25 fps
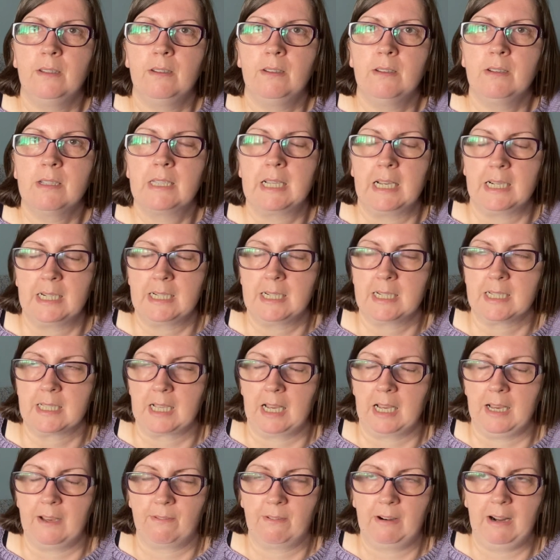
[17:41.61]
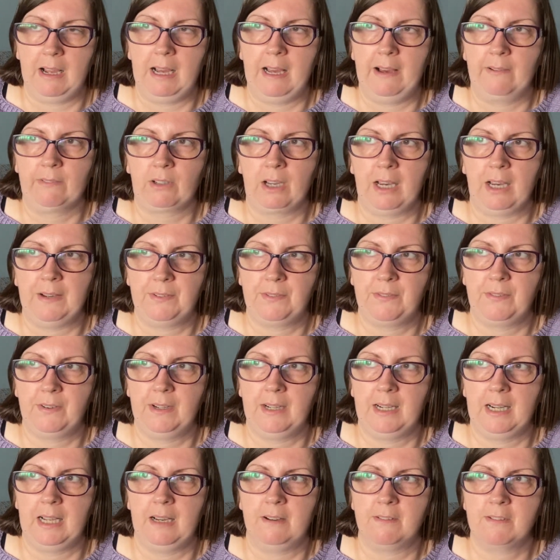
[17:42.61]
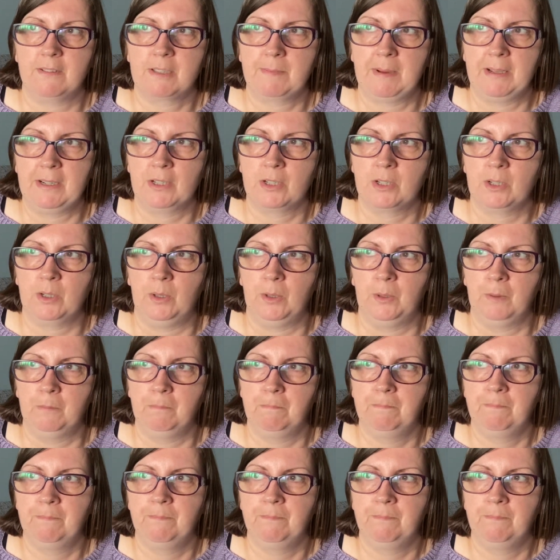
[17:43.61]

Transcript: said to yourself, right, I've got everything now spent up,